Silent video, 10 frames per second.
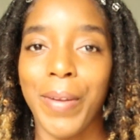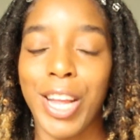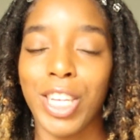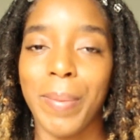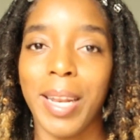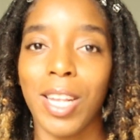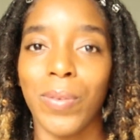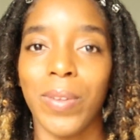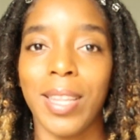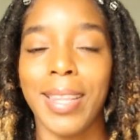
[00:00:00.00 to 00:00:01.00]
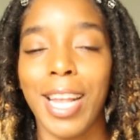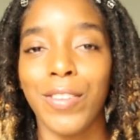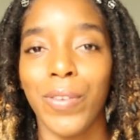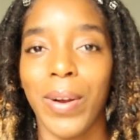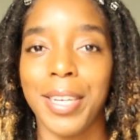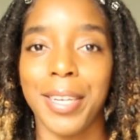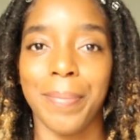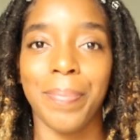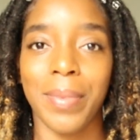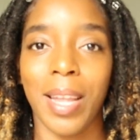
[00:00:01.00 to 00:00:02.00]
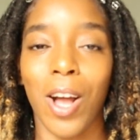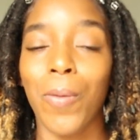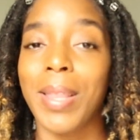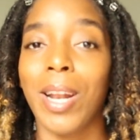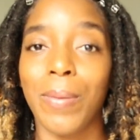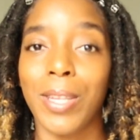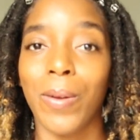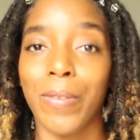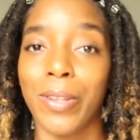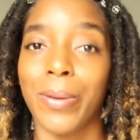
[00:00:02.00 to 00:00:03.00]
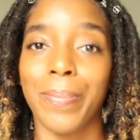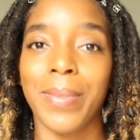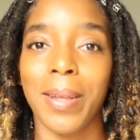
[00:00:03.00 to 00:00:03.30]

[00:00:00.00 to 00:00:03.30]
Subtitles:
I will catch you on my next one. Thanks for watching. I hope that it was helpful too.